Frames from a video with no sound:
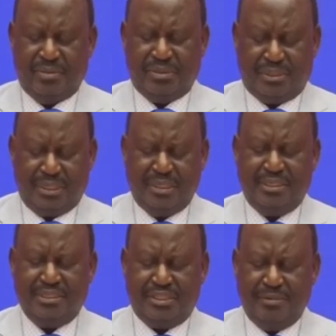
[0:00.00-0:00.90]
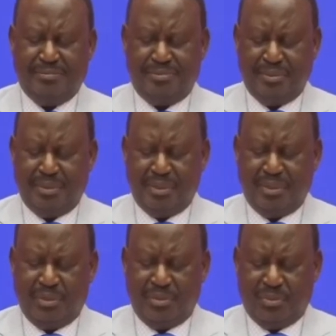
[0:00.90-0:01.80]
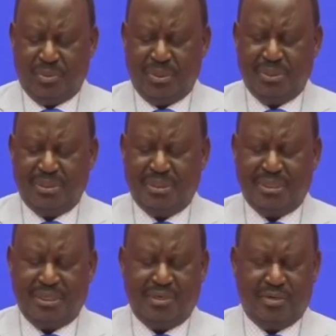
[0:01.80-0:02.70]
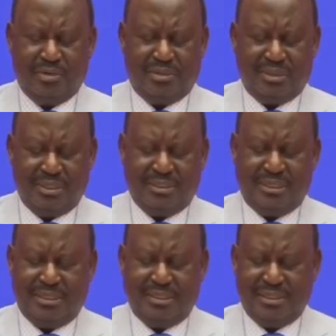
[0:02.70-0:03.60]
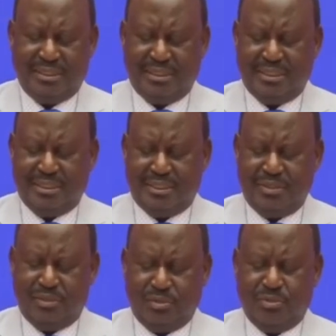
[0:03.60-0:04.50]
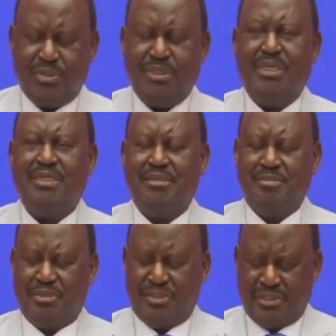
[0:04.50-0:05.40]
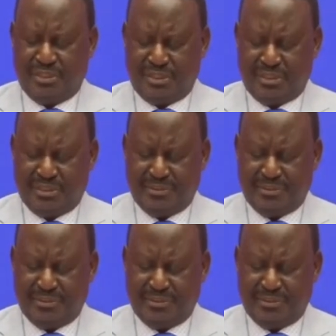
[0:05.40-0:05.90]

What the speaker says: We steadied the ship when the gridlock threatened the Uhuru Kenyatta administration.